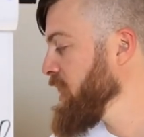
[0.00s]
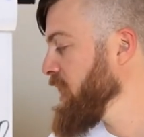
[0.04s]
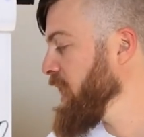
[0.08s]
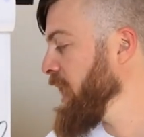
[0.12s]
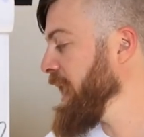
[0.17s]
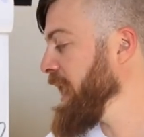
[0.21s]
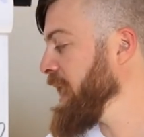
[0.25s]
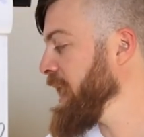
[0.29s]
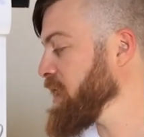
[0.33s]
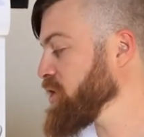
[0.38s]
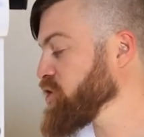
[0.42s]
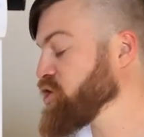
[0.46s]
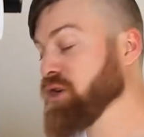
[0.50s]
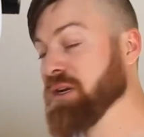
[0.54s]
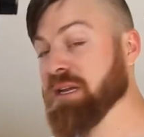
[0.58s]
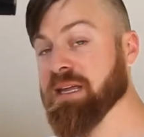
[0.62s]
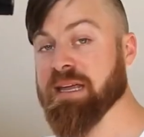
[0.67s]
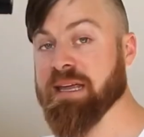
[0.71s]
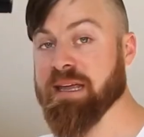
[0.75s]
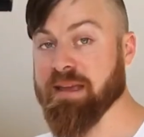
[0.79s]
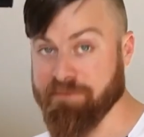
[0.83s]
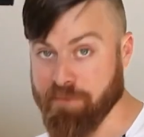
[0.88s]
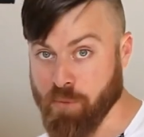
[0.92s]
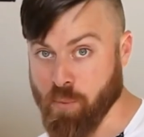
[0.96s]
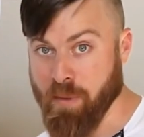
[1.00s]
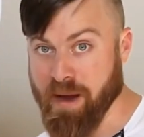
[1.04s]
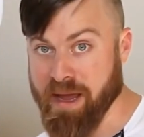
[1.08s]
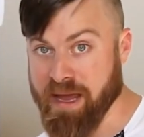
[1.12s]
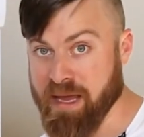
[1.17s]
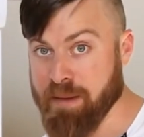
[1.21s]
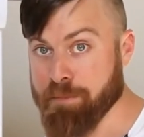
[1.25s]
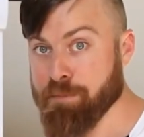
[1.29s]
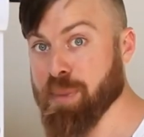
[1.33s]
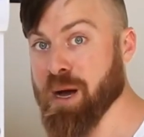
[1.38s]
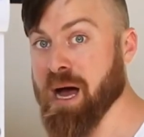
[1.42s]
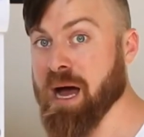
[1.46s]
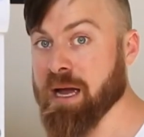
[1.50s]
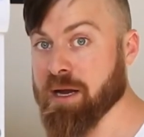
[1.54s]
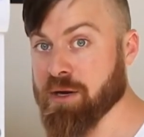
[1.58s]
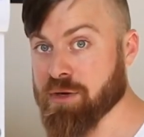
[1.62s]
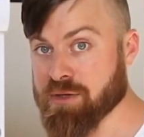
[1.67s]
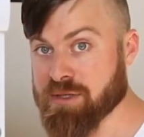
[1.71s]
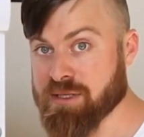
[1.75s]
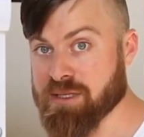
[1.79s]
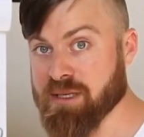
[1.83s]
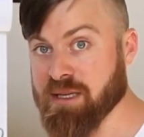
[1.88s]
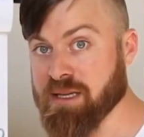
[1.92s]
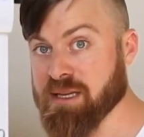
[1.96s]
I actually give away
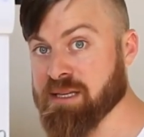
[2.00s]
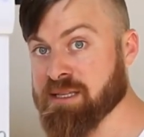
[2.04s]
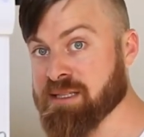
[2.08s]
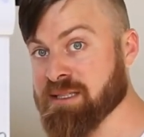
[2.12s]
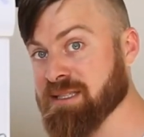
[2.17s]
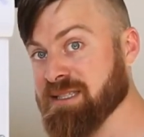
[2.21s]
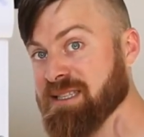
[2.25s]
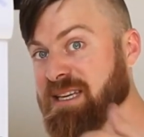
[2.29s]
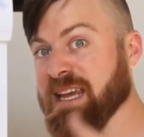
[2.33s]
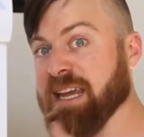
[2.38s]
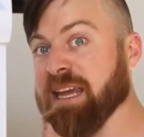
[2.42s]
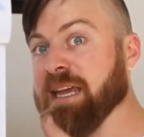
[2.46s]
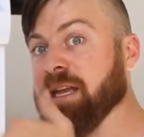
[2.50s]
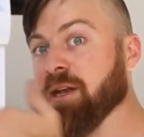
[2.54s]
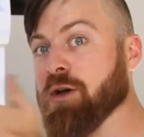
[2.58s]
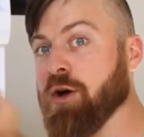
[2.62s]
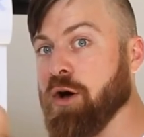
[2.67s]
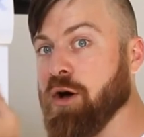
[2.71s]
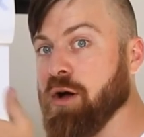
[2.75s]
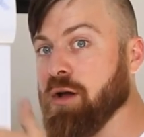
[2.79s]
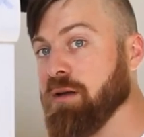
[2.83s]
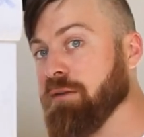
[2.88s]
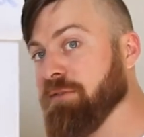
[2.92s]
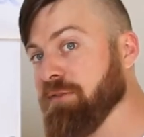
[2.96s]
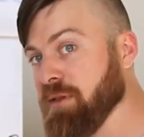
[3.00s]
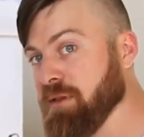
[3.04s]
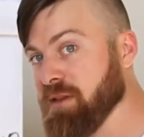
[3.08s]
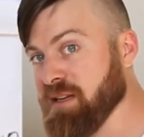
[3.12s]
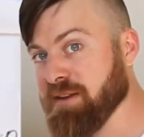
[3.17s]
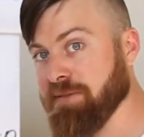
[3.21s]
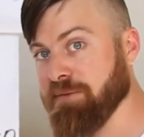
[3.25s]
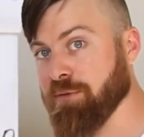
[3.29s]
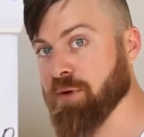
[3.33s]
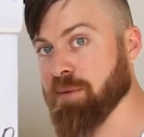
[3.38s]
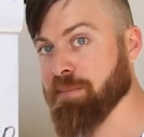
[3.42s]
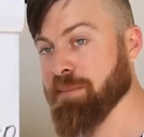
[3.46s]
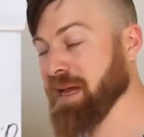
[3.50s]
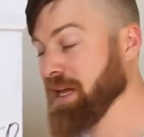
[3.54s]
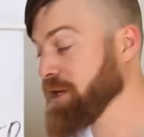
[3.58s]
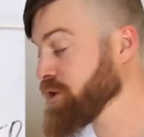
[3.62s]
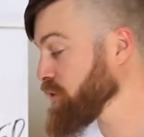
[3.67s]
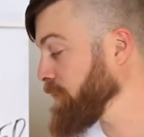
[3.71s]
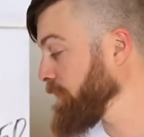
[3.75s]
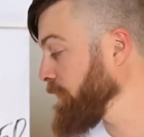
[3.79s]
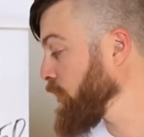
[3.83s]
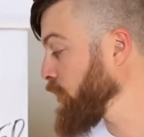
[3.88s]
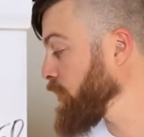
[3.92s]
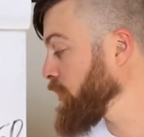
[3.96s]
buyers lists in all of the different
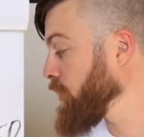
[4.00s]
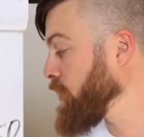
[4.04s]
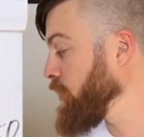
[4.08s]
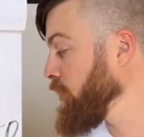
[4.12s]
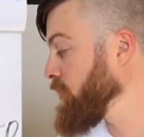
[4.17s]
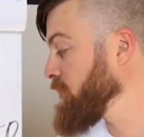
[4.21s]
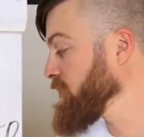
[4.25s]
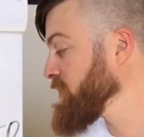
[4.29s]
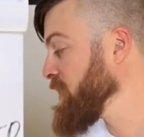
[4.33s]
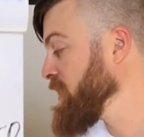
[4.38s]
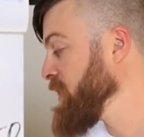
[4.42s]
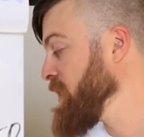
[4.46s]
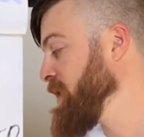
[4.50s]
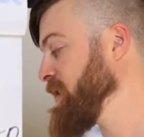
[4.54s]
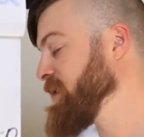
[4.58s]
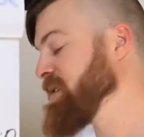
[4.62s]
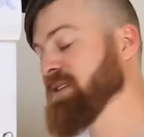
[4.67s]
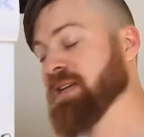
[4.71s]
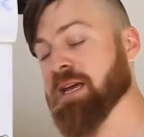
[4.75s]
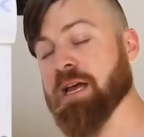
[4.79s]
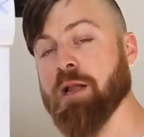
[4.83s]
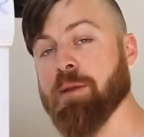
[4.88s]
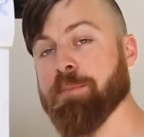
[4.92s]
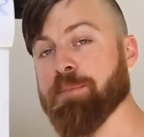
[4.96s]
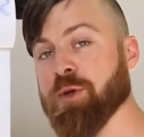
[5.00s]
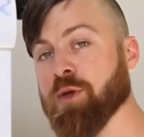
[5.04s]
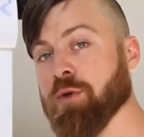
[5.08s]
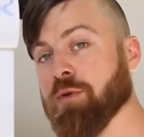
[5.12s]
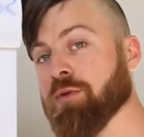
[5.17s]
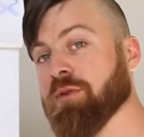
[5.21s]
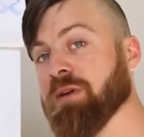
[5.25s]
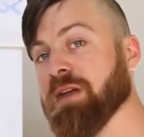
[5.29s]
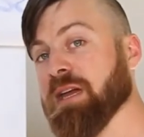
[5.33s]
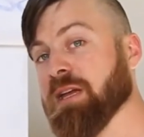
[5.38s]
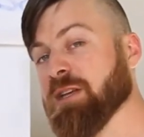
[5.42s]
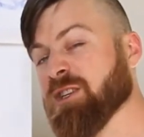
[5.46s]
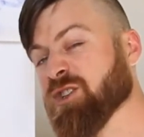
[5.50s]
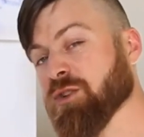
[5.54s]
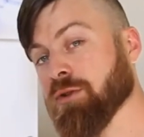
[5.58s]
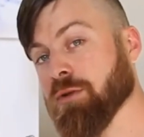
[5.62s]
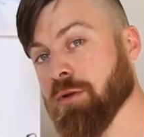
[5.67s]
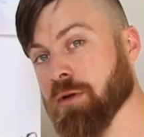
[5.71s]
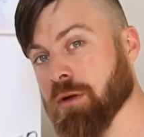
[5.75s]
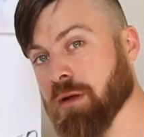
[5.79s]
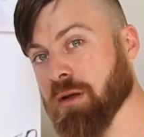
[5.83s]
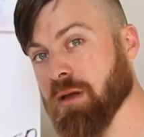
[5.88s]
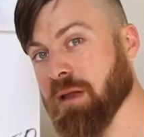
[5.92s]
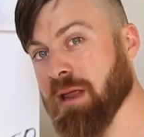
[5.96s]
major verticals to help you create your
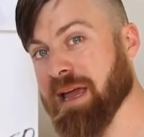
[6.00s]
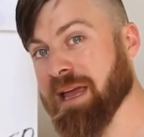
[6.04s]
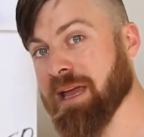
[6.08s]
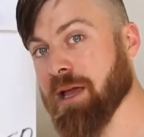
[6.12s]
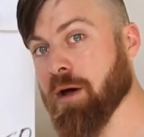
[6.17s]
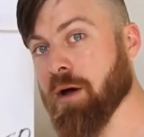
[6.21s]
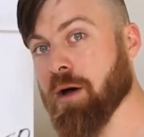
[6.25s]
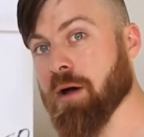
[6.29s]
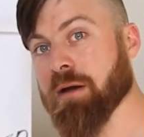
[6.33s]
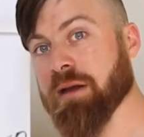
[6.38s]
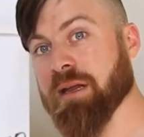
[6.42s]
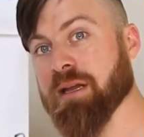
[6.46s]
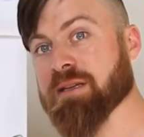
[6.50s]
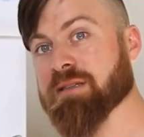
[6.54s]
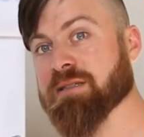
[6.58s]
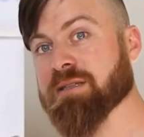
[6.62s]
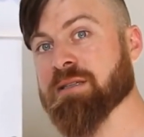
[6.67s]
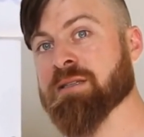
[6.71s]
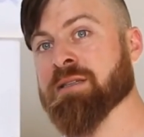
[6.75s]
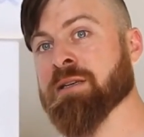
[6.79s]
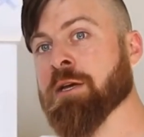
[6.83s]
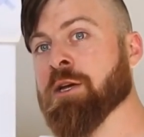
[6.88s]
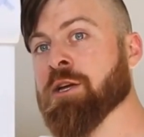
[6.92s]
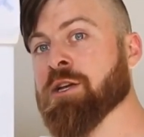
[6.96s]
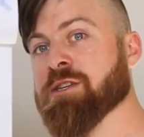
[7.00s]
lookalike audiences,